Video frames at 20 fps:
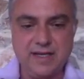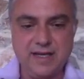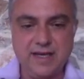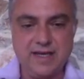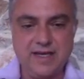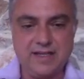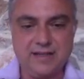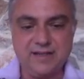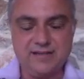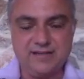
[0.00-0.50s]

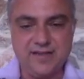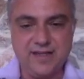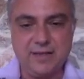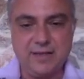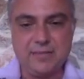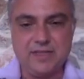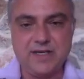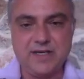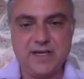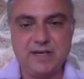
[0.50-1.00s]
And at the
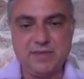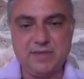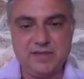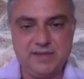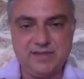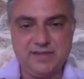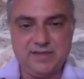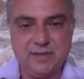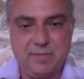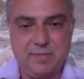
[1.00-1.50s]
same time,
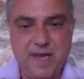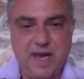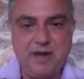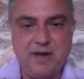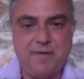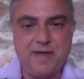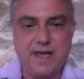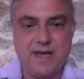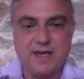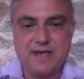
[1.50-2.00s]
this is the
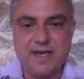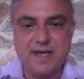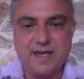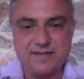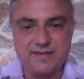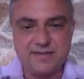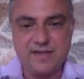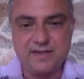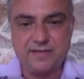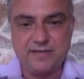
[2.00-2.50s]
period,
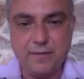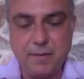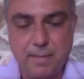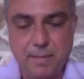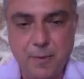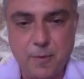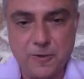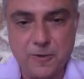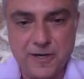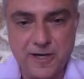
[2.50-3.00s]
as this
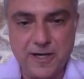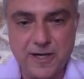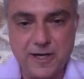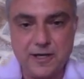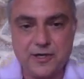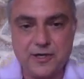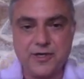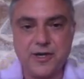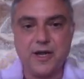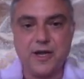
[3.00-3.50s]
report
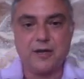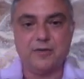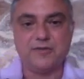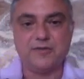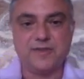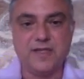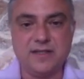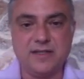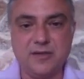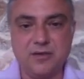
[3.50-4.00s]
clearly
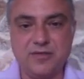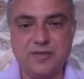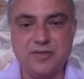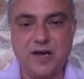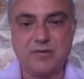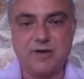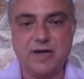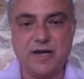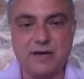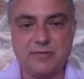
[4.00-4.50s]
shows, that North
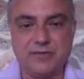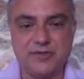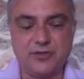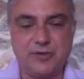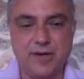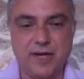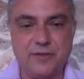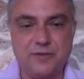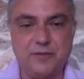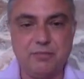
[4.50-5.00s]
Carolina was
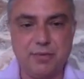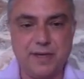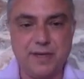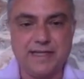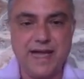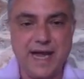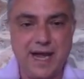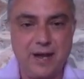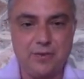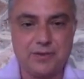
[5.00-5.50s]
trying to
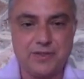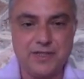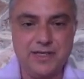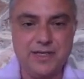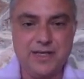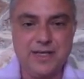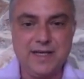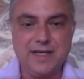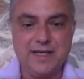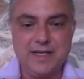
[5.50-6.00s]
breed out
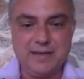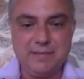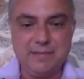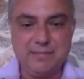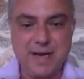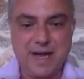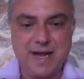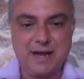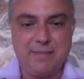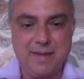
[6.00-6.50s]

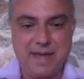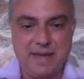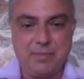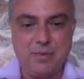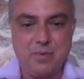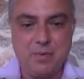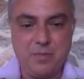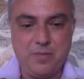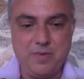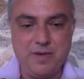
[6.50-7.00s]
black
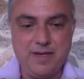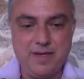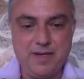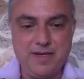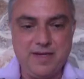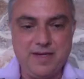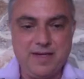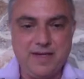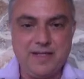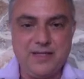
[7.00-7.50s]
people
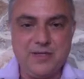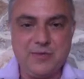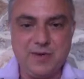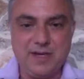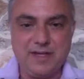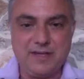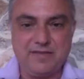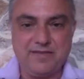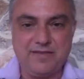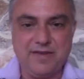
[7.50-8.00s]

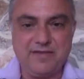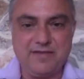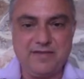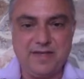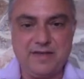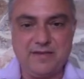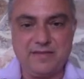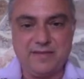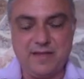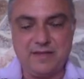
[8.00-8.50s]
during the
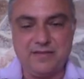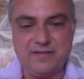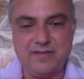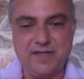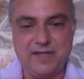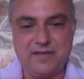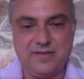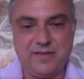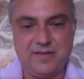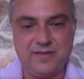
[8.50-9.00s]
50s and
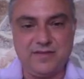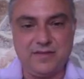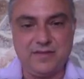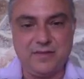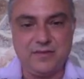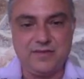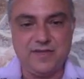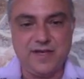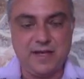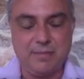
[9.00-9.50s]
60s
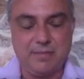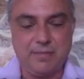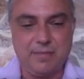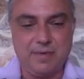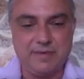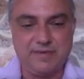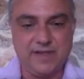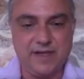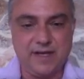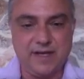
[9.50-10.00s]
through their
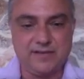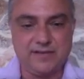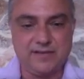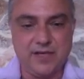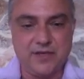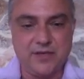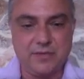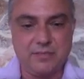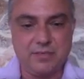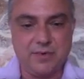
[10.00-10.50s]

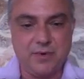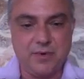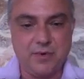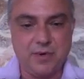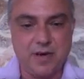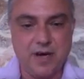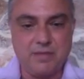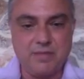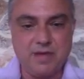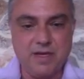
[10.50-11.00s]
sterilization
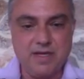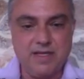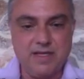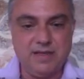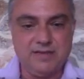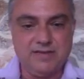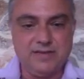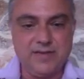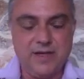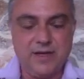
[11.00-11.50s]
program.
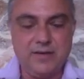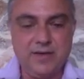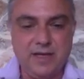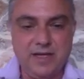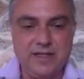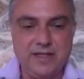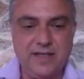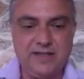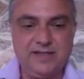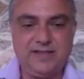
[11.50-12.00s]
So
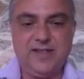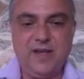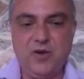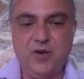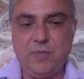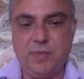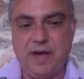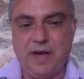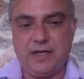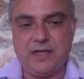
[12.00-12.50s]
there's
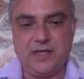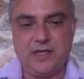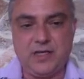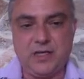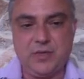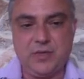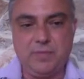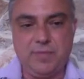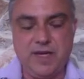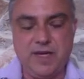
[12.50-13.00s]
so
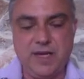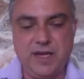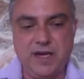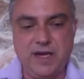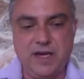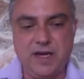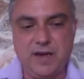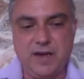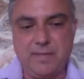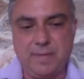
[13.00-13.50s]
much to be
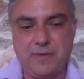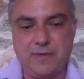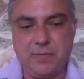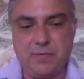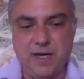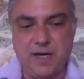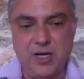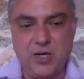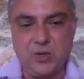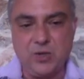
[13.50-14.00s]
um, to
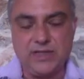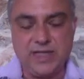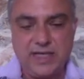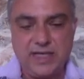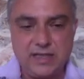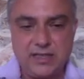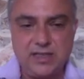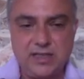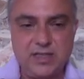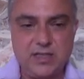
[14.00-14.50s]
be looked
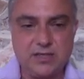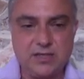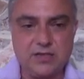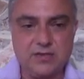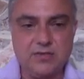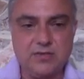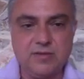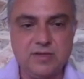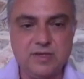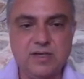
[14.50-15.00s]

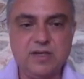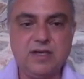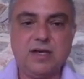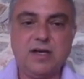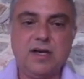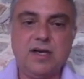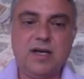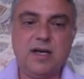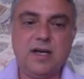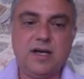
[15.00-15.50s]
into
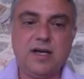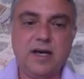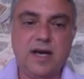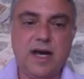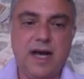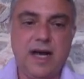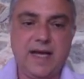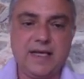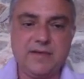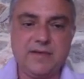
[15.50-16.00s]
uh,
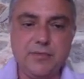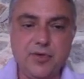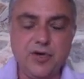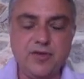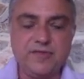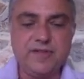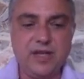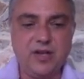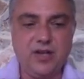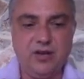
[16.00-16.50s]
and
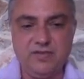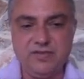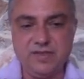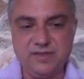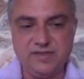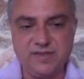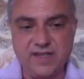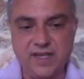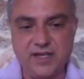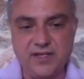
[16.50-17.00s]
move the
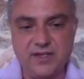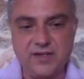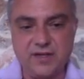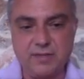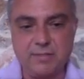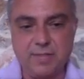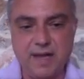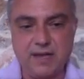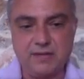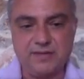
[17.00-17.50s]
conversation
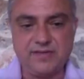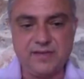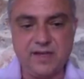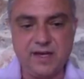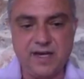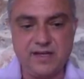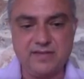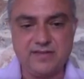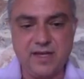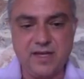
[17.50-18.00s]
about
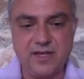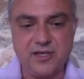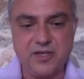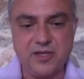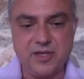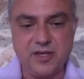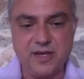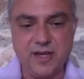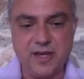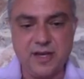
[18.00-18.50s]

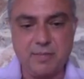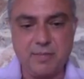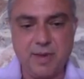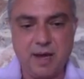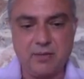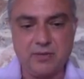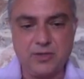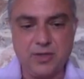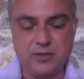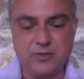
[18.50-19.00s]
sterilization and
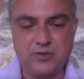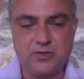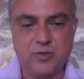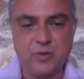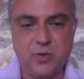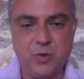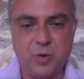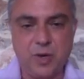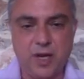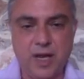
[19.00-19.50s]
about
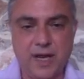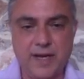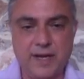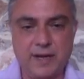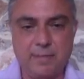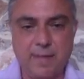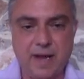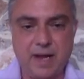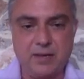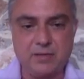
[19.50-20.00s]
control and
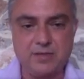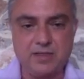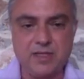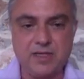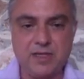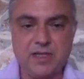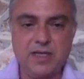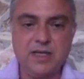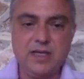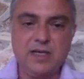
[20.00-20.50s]
about
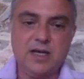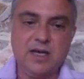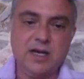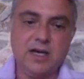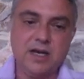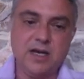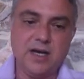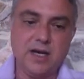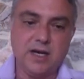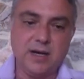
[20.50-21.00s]

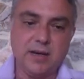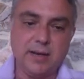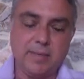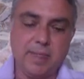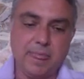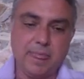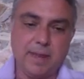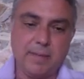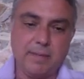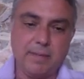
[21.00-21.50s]
uh,
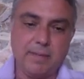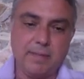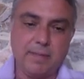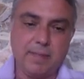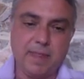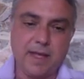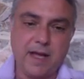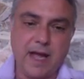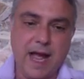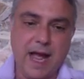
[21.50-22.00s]

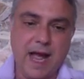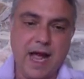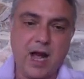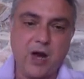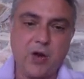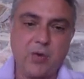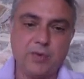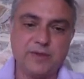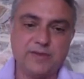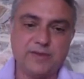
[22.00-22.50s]

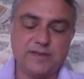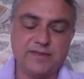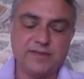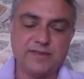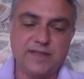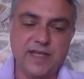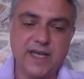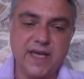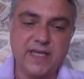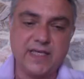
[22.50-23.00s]
how the
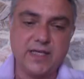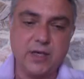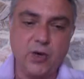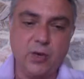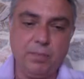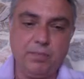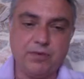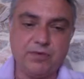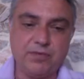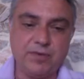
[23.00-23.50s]
state
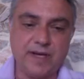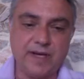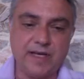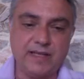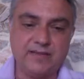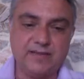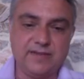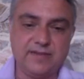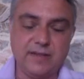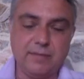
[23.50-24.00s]

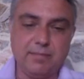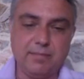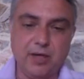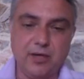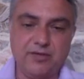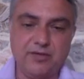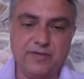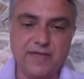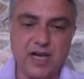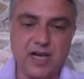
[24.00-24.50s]
operates,
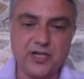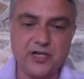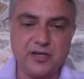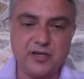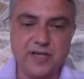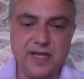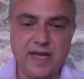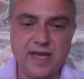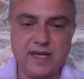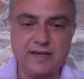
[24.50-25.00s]
both
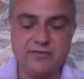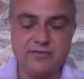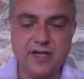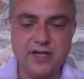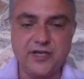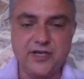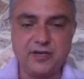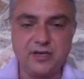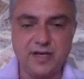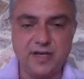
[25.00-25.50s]
nationally and
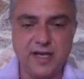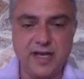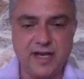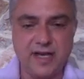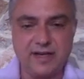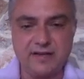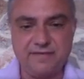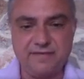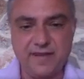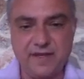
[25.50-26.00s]
regionally
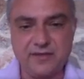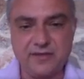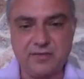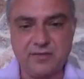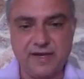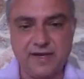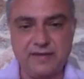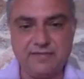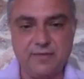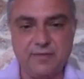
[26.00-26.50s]
and at
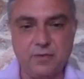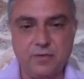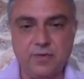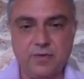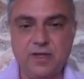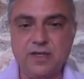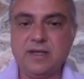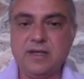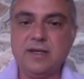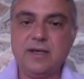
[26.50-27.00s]
federal
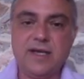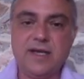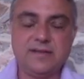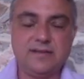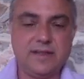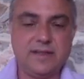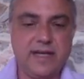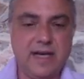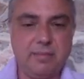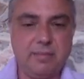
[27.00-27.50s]
level,
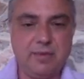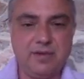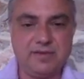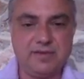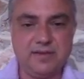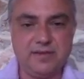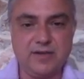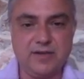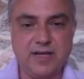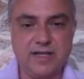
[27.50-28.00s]
as it
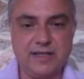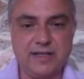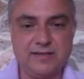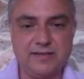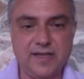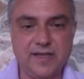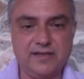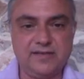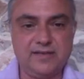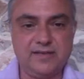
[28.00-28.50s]
happens in the United
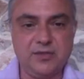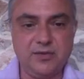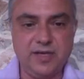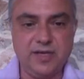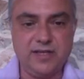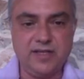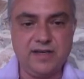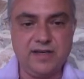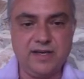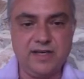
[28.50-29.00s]
States
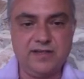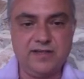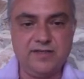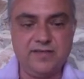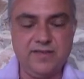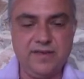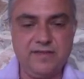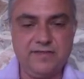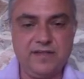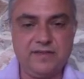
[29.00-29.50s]
during the
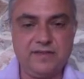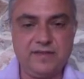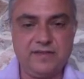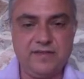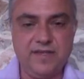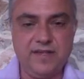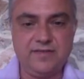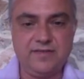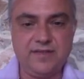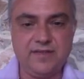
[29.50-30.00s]
1950s and
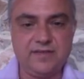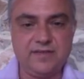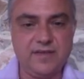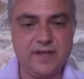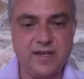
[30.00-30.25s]
60s.